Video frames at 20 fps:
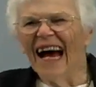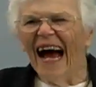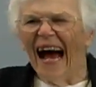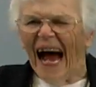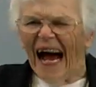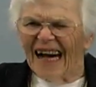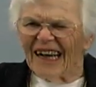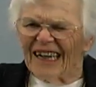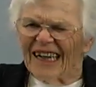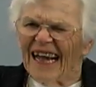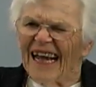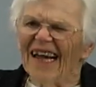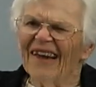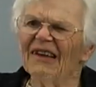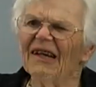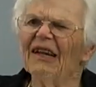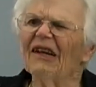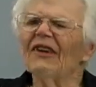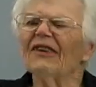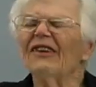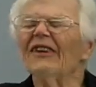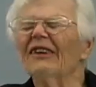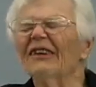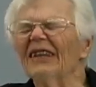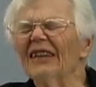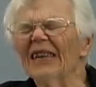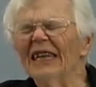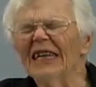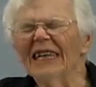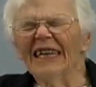
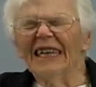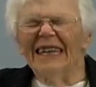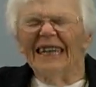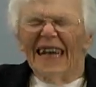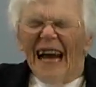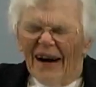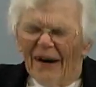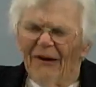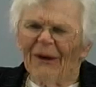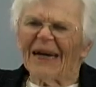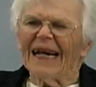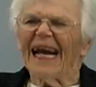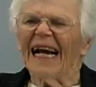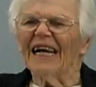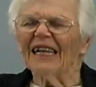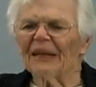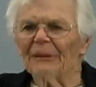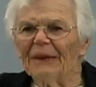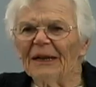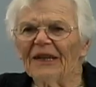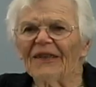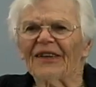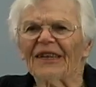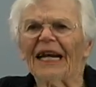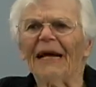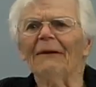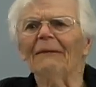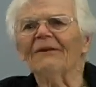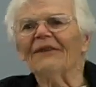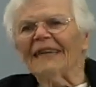Actually, everyone has to meet the
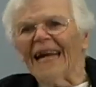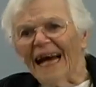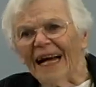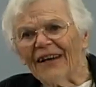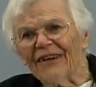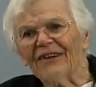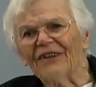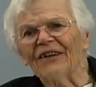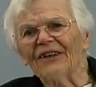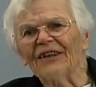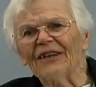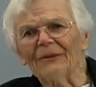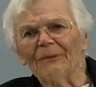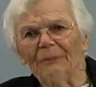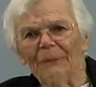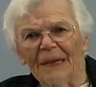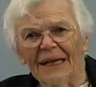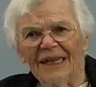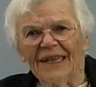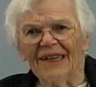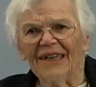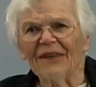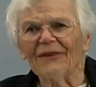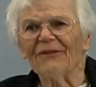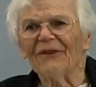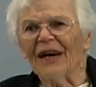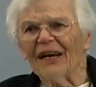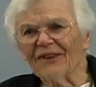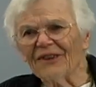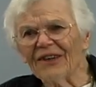same standards of basic
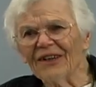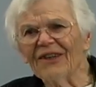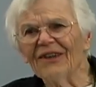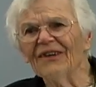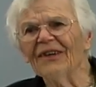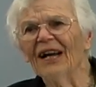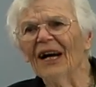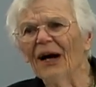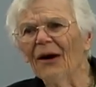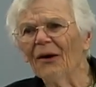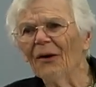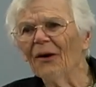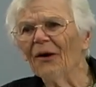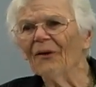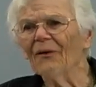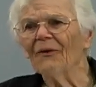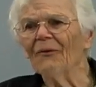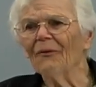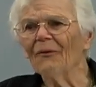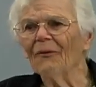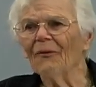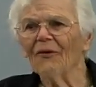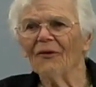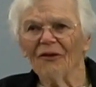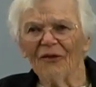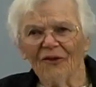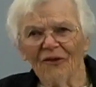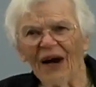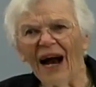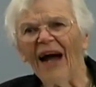function,
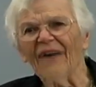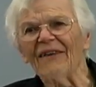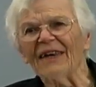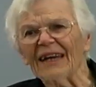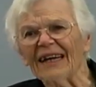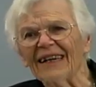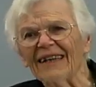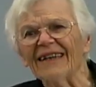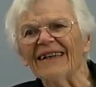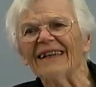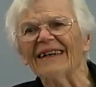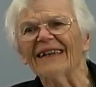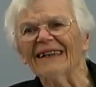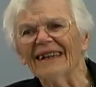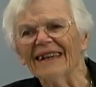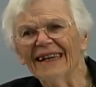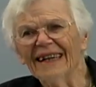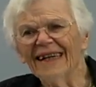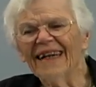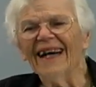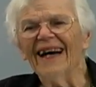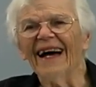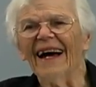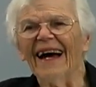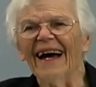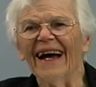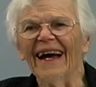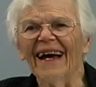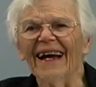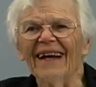traffic,
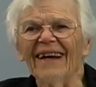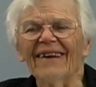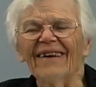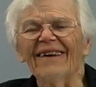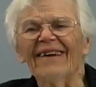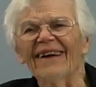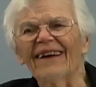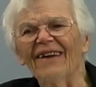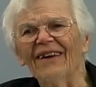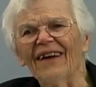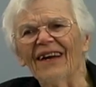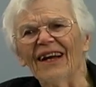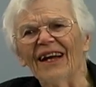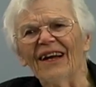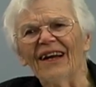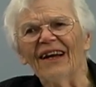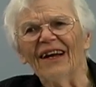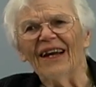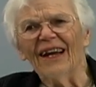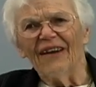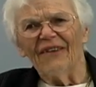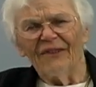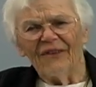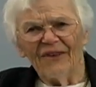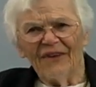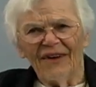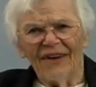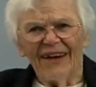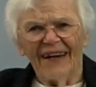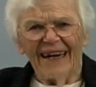and if
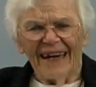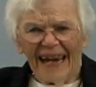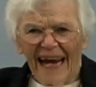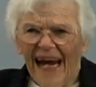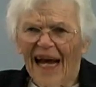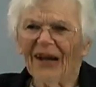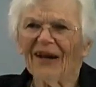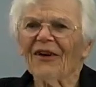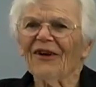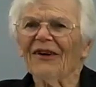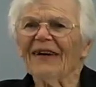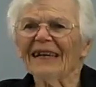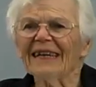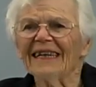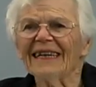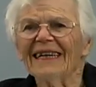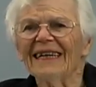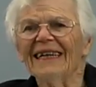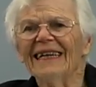you can't do it,